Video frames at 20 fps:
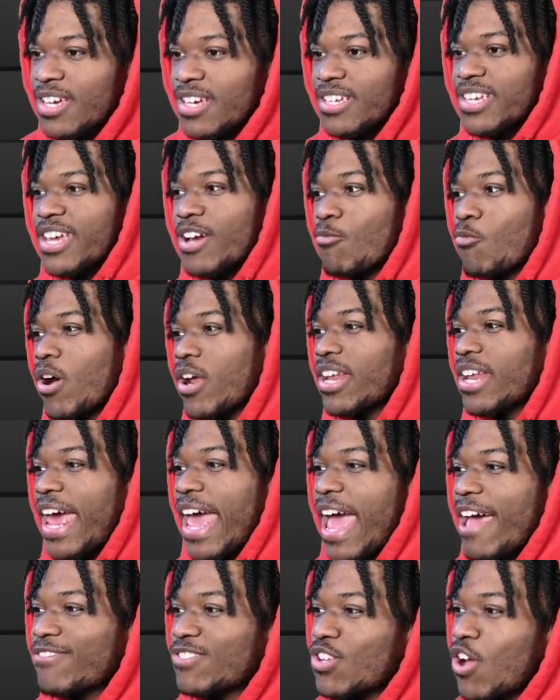Yeah, one and a
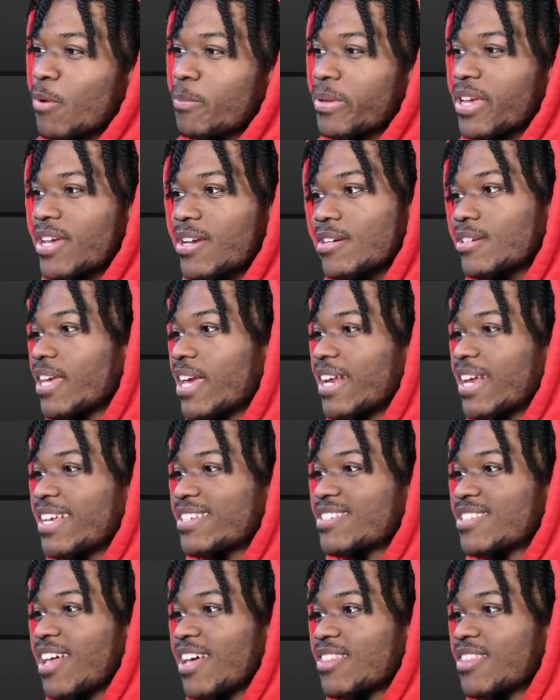half star pick. Yeah,
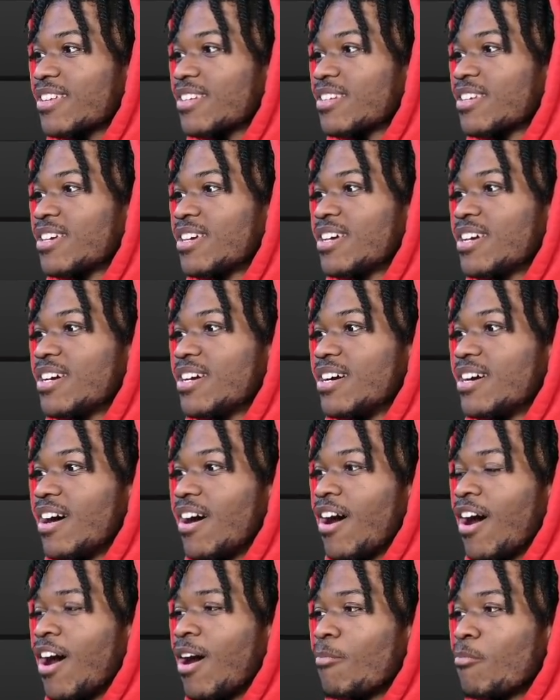that's nothing.
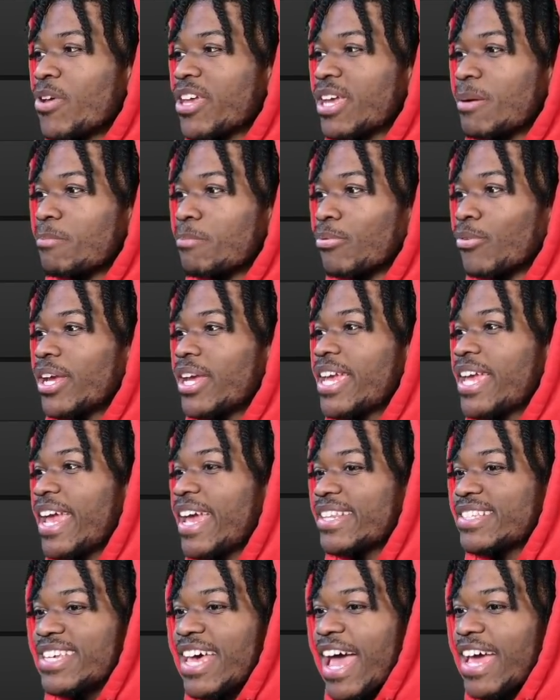Um, we can bring
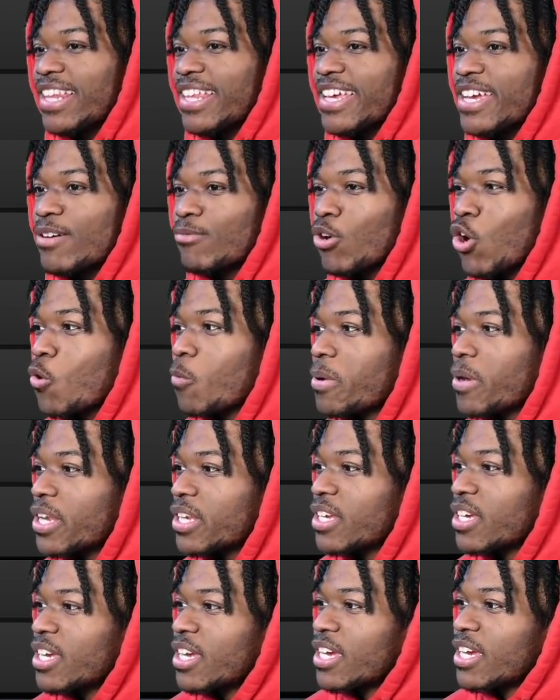in Tyler Herro, but
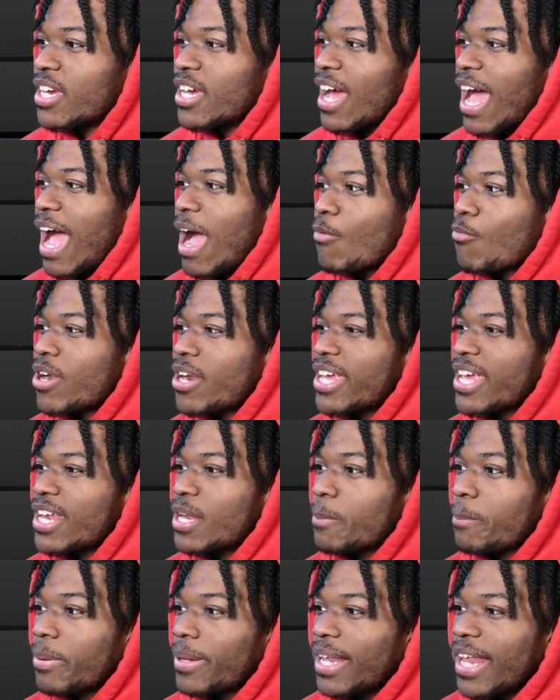I want to get a
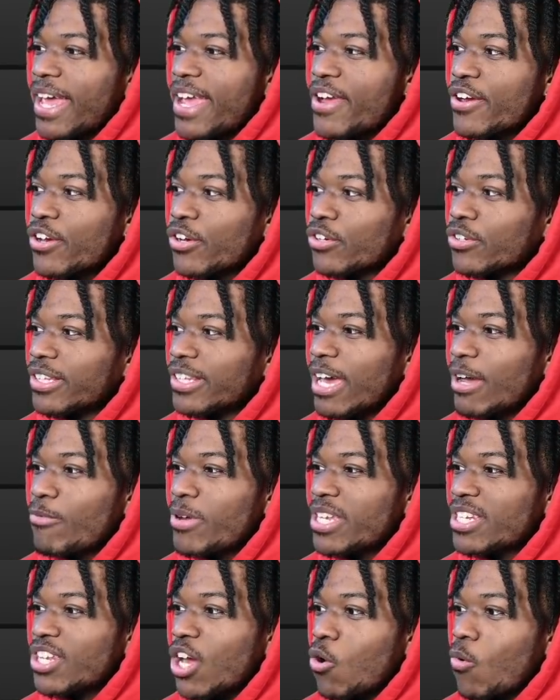player that
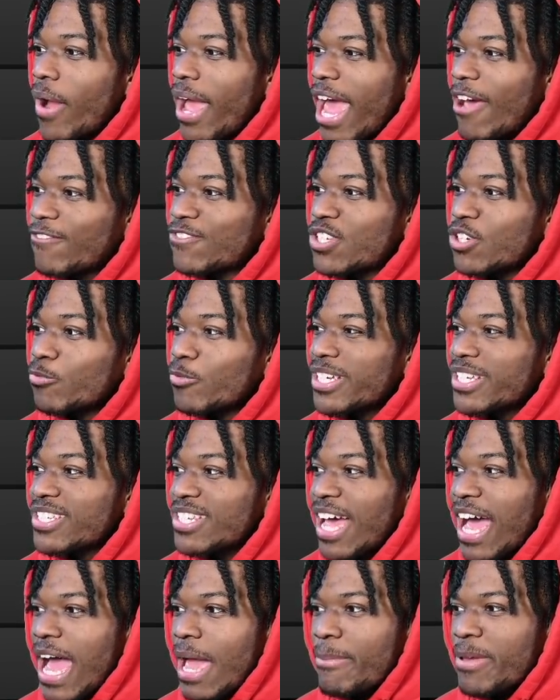we don't have to
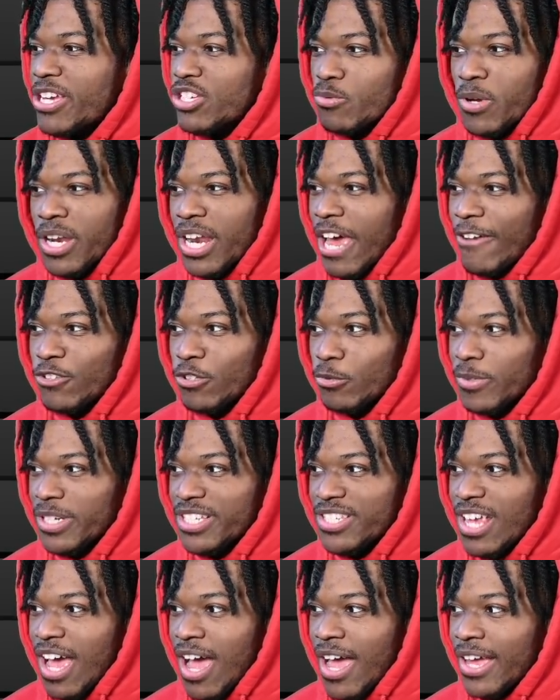re-sign because we're going to have to
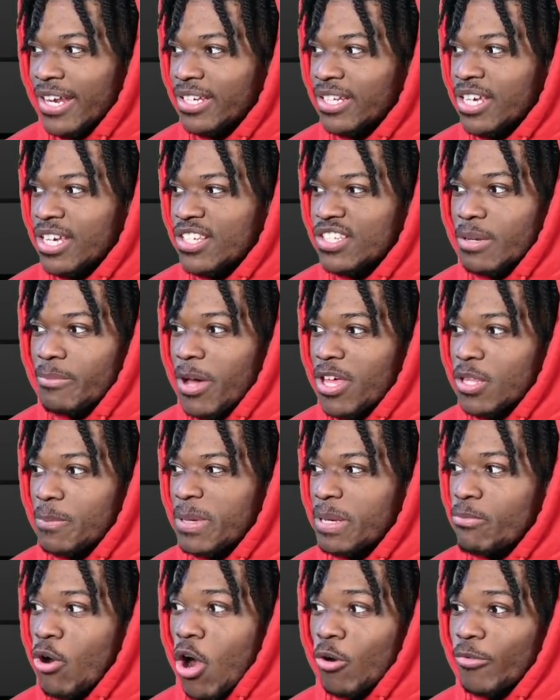re-sign some other
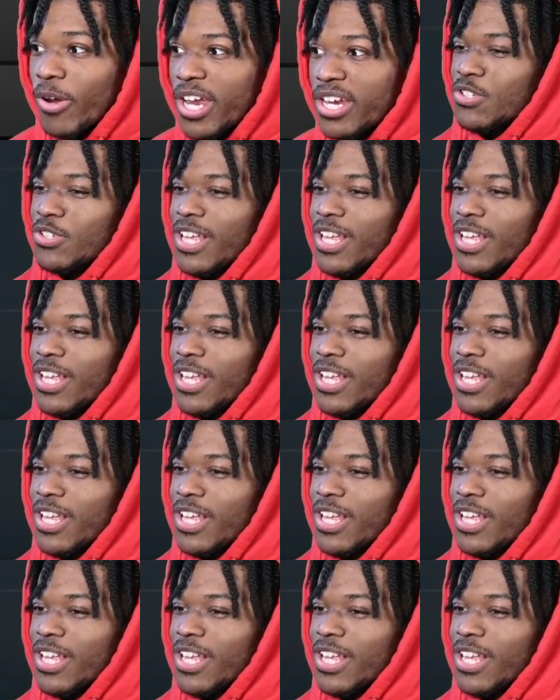people already.